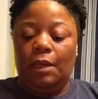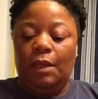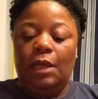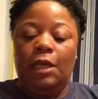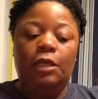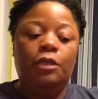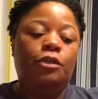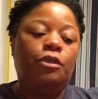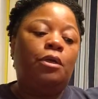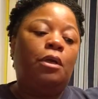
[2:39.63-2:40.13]

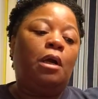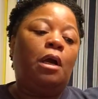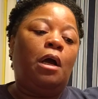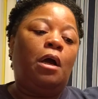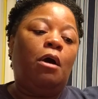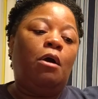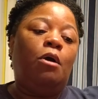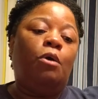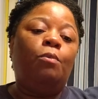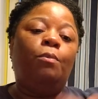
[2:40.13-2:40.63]
It's your
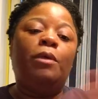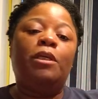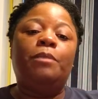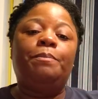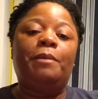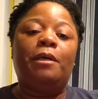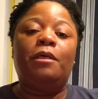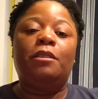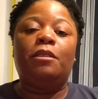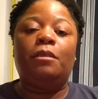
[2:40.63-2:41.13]
own
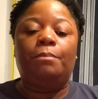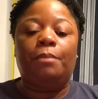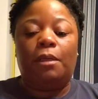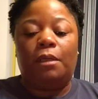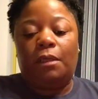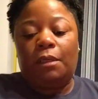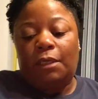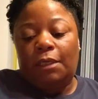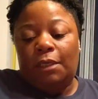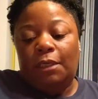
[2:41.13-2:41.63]

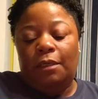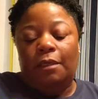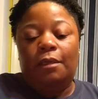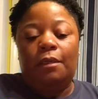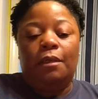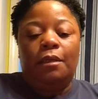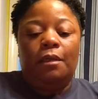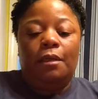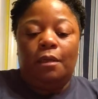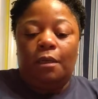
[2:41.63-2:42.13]
responsibility
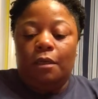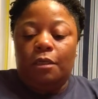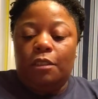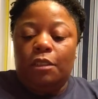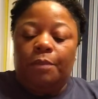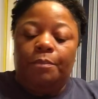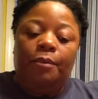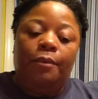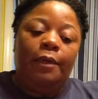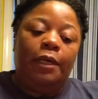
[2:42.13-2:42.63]

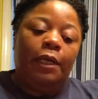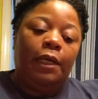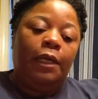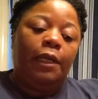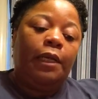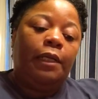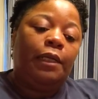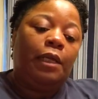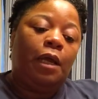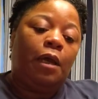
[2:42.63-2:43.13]
to bring
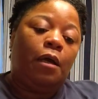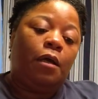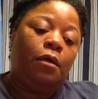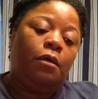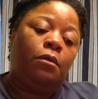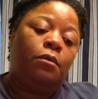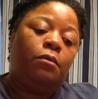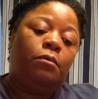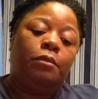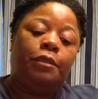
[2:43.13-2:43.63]
in your
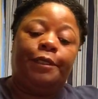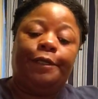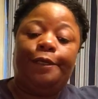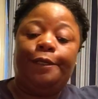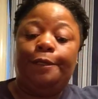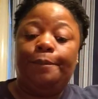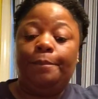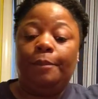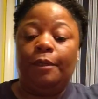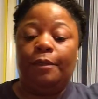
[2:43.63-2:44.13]
own
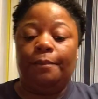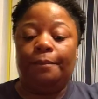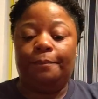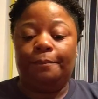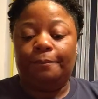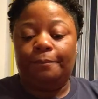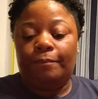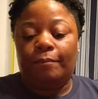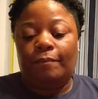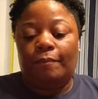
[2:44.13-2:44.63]
team.
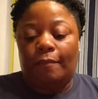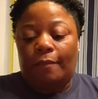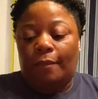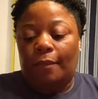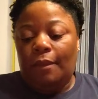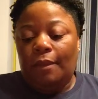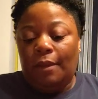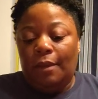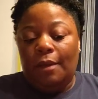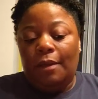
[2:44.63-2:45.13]

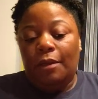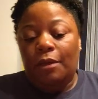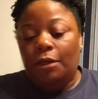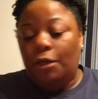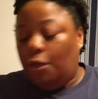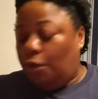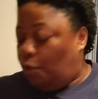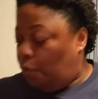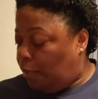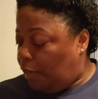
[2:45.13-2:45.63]

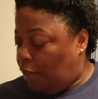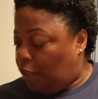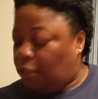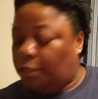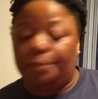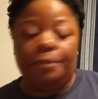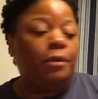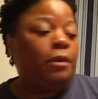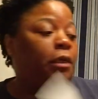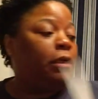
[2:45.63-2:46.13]
You got
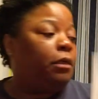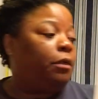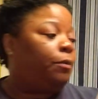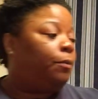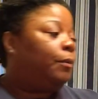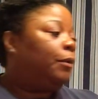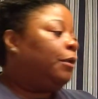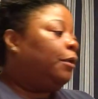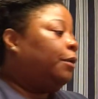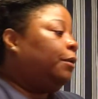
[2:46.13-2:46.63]
to put in the
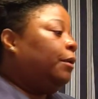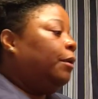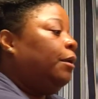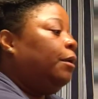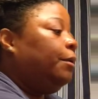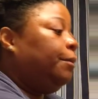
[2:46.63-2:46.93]
work.